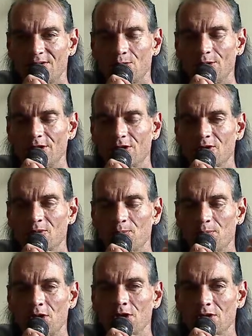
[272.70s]
We are
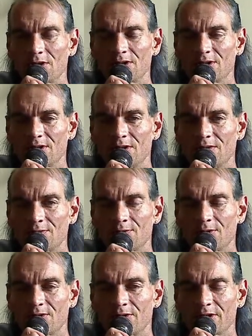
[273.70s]
part of
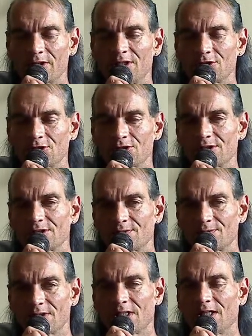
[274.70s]
the consciousness
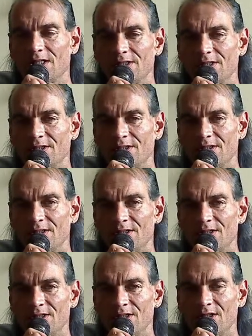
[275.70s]
of God.
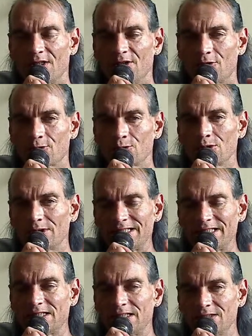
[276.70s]
And through
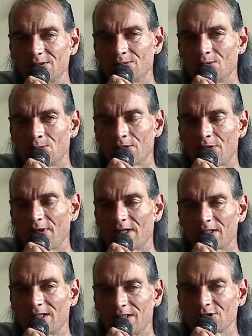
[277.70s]
linking with
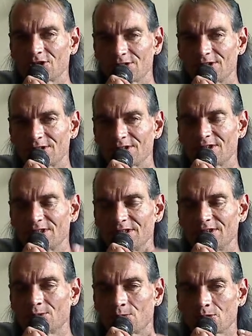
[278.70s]
that consciousness,
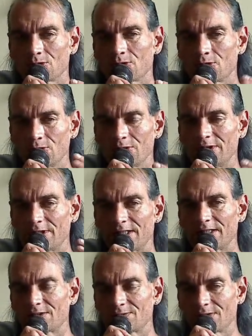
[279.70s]
seeing the world through the
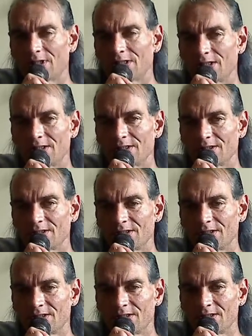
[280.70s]
eyes of God,
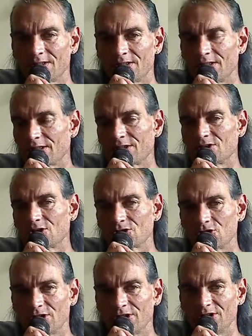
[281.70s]
it can all
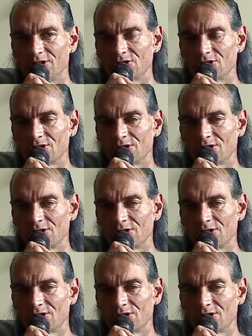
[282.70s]
change.